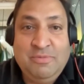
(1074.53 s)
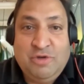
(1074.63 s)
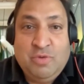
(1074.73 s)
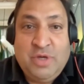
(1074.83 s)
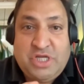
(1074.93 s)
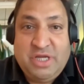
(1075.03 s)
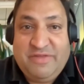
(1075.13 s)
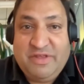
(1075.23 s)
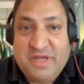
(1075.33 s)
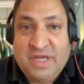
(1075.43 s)
Do we achieve
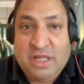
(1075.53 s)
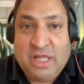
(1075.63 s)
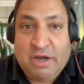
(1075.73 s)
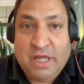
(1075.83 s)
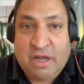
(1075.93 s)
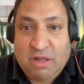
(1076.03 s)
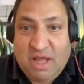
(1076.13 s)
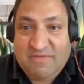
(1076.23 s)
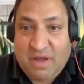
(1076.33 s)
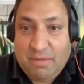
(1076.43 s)
the singularity in our
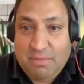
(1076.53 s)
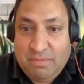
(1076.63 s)
lifetime?